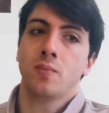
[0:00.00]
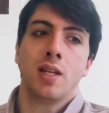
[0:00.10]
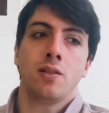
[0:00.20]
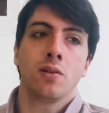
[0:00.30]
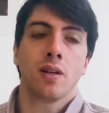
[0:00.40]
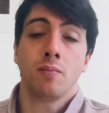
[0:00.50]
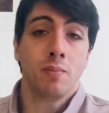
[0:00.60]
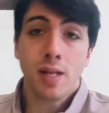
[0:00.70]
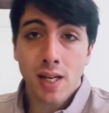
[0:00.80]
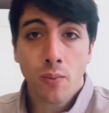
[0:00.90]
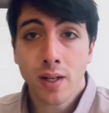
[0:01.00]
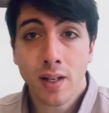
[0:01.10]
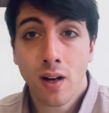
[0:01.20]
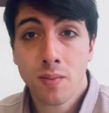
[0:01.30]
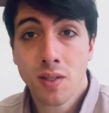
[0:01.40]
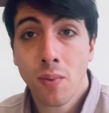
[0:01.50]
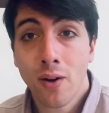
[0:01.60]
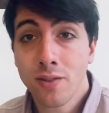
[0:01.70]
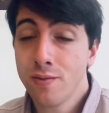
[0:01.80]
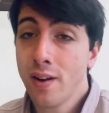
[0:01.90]
that you can make when it comes
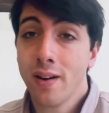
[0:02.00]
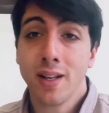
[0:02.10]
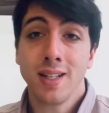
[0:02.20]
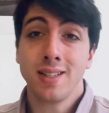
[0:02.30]
about very